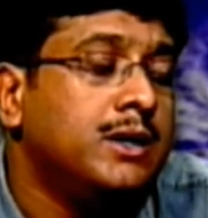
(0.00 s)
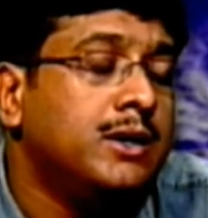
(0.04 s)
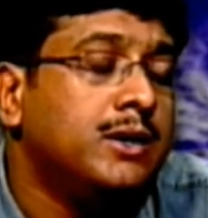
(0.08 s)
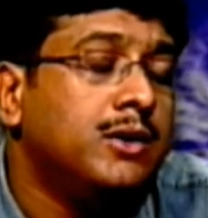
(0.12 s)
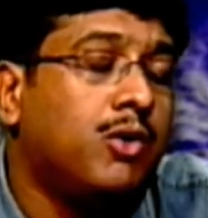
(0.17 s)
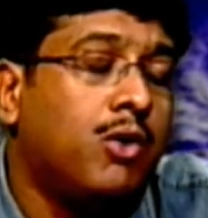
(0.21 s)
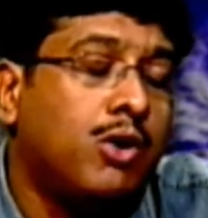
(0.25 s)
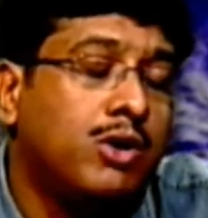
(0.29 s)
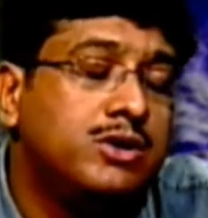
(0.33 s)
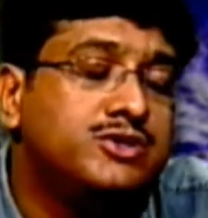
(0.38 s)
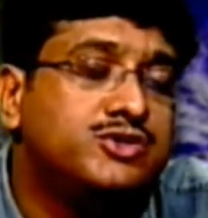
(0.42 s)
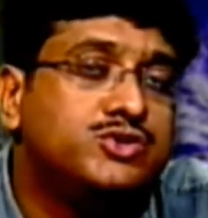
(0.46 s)

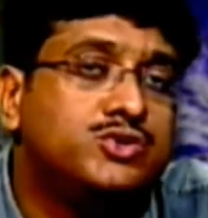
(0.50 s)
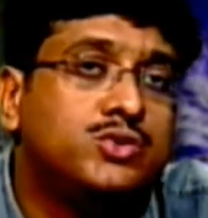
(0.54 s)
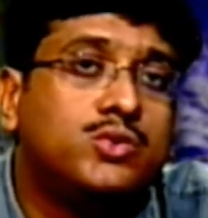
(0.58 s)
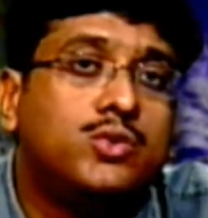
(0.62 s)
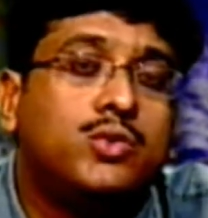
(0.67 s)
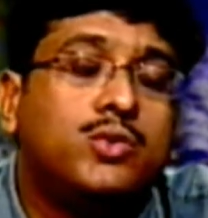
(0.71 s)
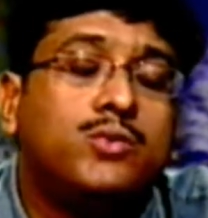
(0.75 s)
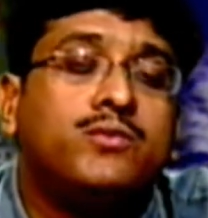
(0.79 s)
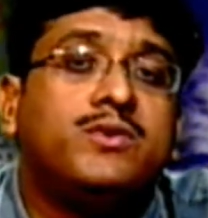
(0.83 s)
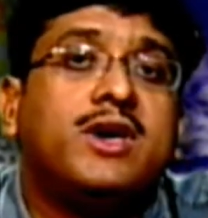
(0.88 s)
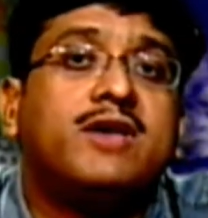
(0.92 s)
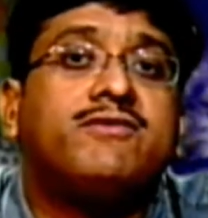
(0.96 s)
Also
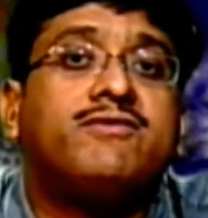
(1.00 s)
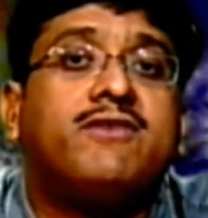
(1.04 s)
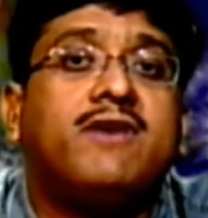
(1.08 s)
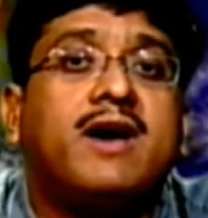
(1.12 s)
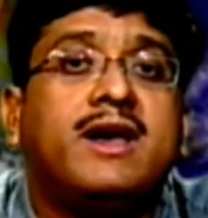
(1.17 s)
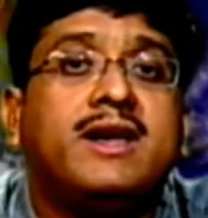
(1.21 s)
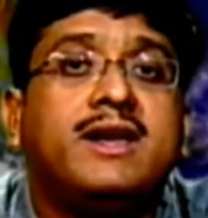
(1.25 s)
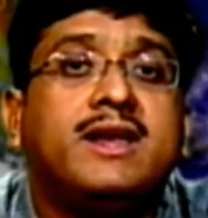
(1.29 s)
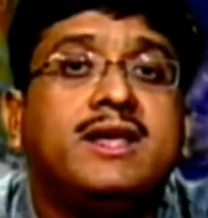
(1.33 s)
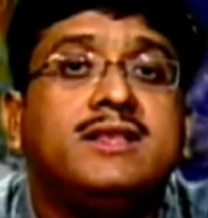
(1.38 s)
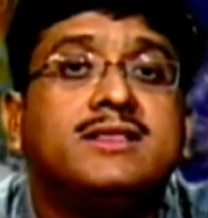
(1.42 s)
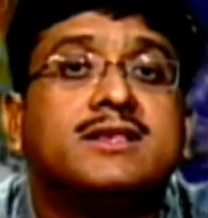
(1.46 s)
we are
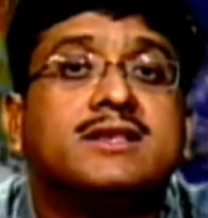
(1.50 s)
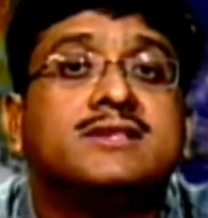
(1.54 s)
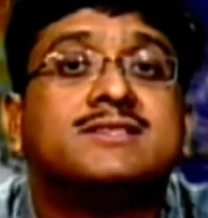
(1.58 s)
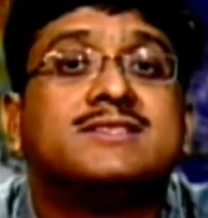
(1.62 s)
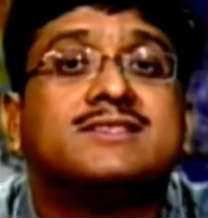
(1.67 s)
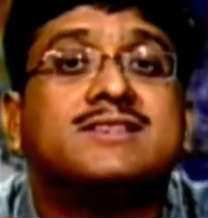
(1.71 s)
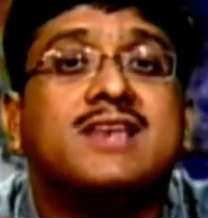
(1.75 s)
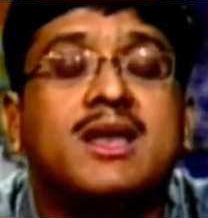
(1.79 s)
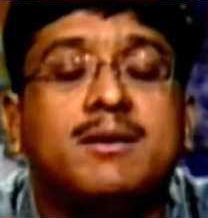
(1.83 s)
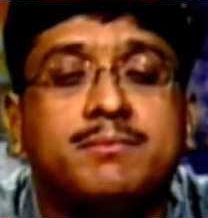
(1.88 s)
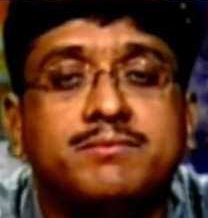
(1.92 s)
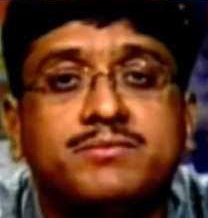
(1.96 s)
finding the
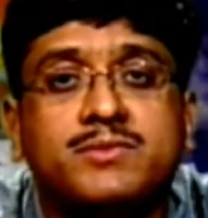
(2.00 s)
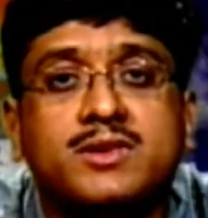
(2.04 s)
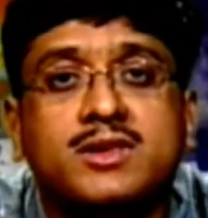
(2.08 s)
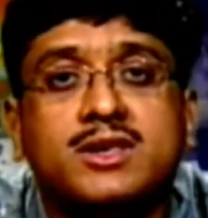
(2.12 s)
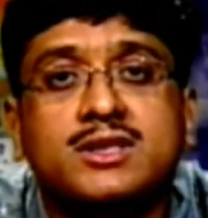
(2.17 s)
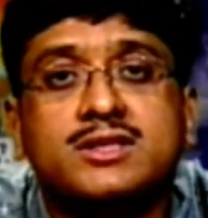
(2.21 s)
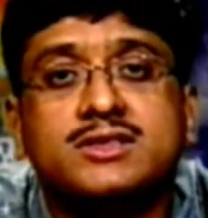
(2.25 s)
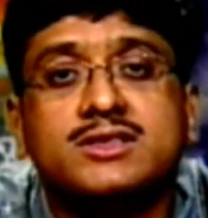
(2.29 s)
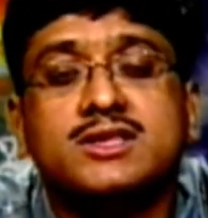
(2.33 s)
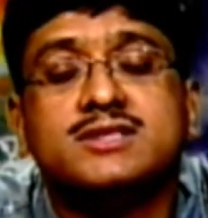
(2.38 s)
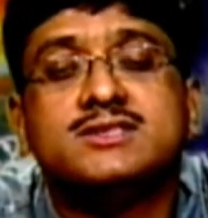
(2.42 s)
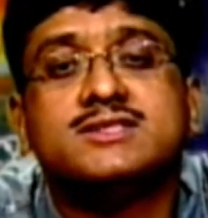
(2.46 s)

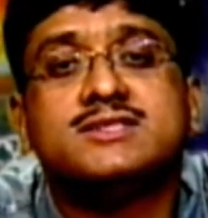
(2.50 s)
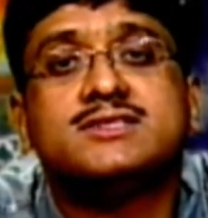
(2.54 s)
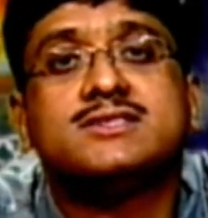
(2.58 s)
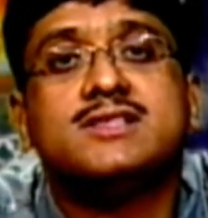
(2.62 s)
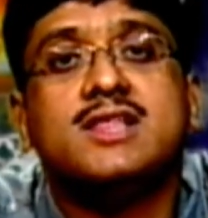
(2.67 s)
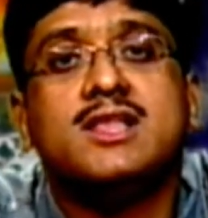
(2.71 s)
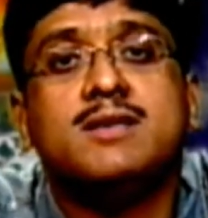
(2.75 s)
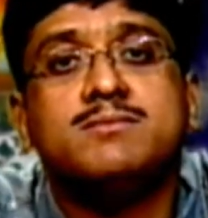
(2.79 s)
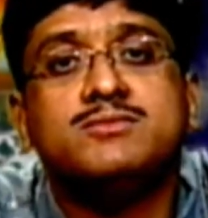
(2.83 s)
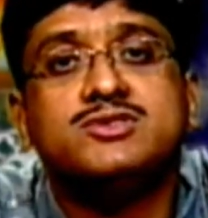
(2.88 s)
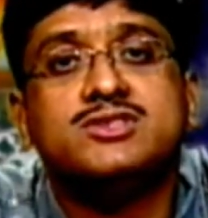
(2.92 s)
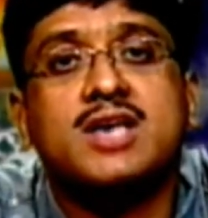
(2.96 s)

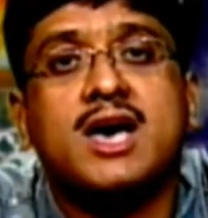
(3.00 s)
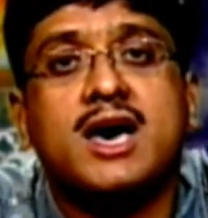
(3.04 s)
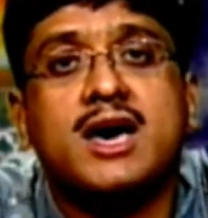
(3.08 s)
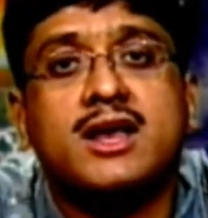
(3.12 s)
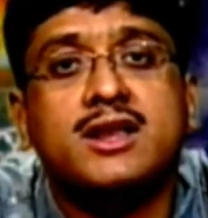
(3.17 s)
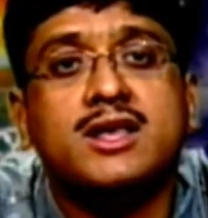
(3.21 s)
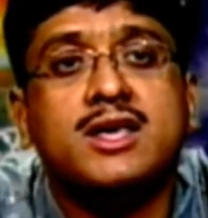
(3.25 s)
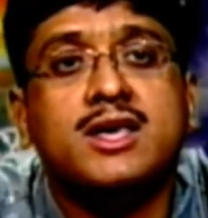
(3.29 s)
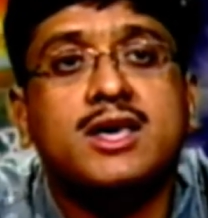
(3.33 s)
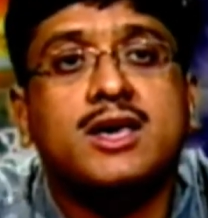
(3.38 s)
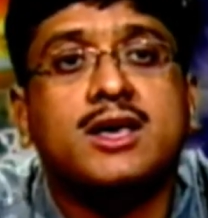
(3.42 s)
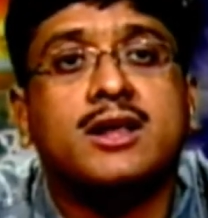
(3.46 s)
slums are
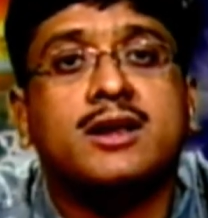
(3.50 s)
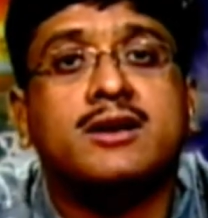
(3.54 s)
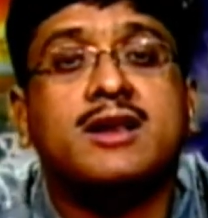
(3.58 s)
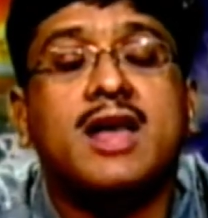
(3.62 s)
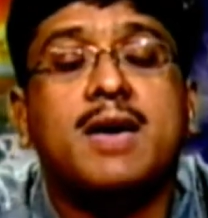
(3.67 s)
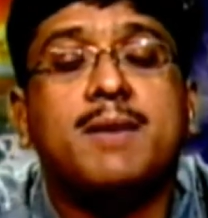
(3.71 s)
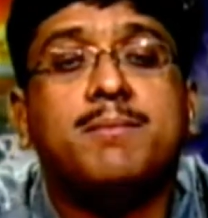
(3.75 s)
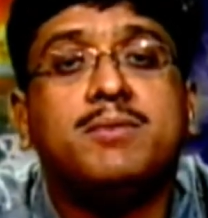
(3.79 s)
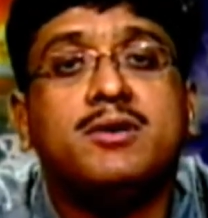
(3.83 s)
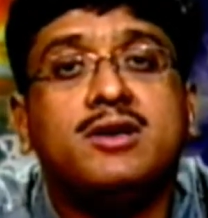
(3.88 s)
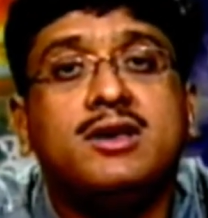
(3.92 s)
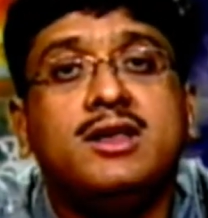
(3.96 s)

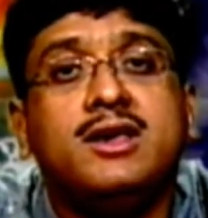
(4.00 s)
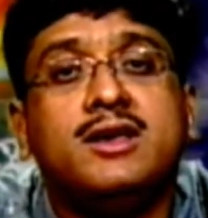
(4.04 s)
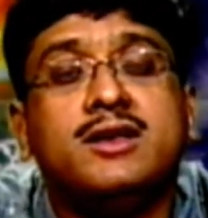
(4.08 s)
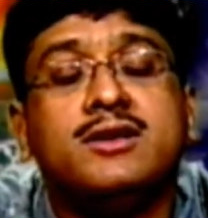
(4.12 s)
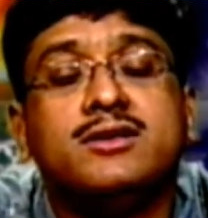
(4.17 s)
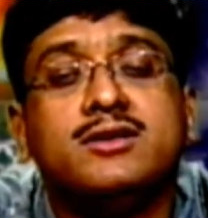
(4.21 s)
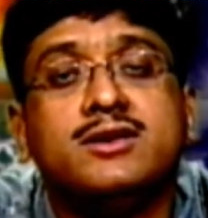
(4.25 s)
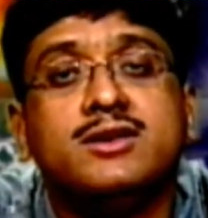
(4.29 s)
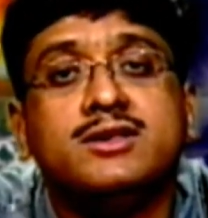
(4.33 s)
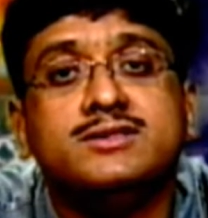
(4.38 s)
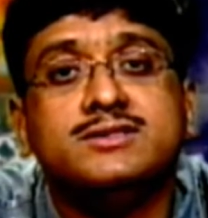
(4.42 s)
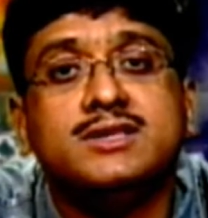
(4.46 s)
rapidly
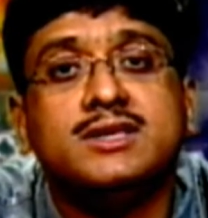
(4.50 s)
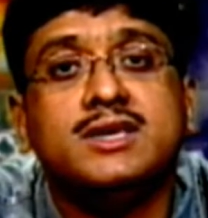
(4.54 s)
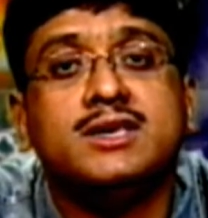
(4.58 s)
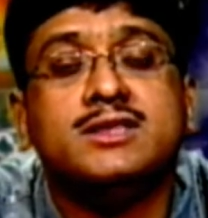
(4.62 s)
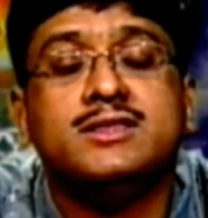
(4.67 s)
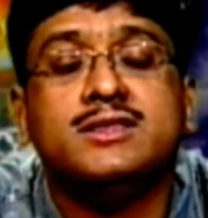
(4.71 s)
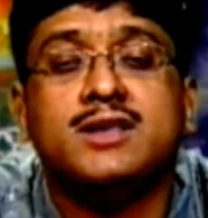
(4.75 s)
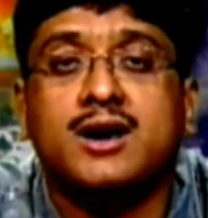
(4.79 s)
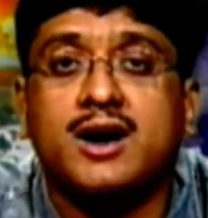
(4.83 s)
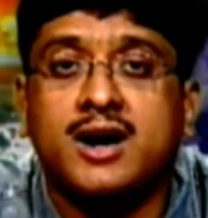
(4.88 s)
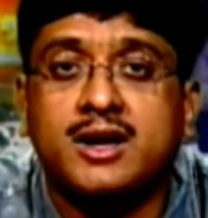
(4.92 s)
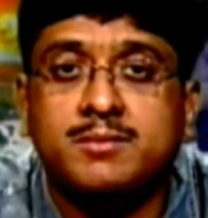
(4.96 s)
increasing in
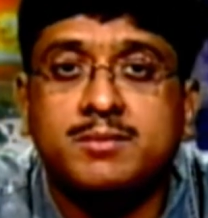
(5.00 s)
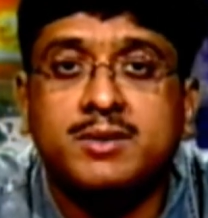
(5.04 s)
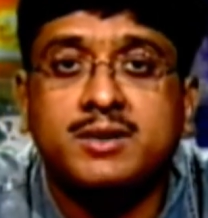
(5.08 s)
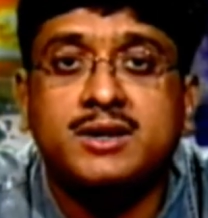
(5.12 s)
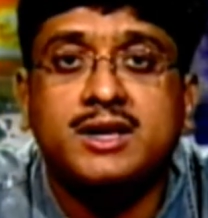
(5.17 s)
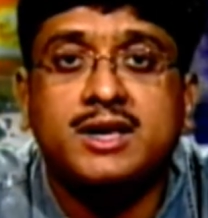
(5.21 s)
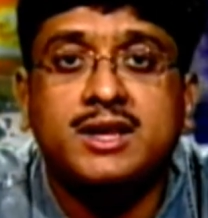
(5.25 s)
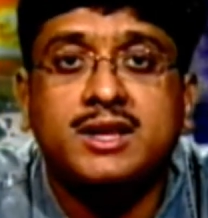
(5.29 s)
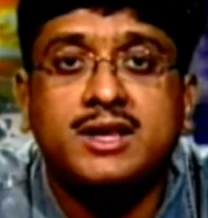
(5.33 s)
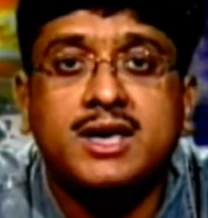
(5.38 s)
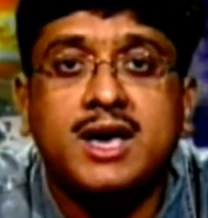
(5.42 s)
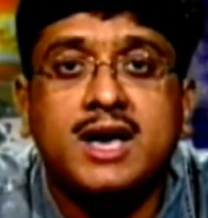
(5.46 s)
the urban
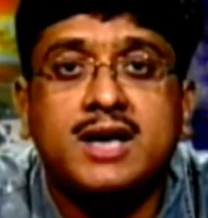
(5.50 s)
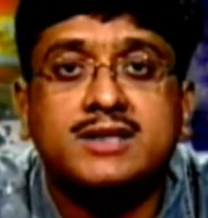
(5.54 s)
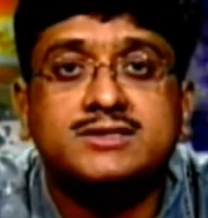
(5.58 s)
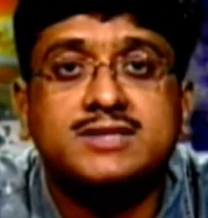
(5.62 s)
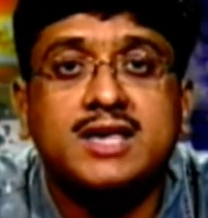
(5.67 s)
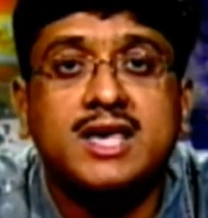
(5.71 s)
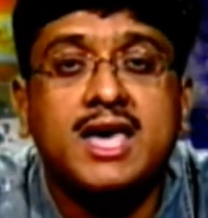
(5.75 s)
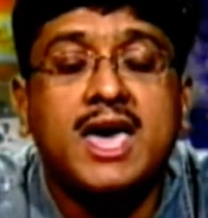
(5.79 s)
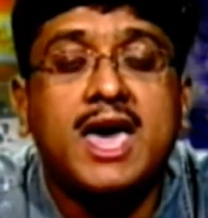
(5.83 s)
areas,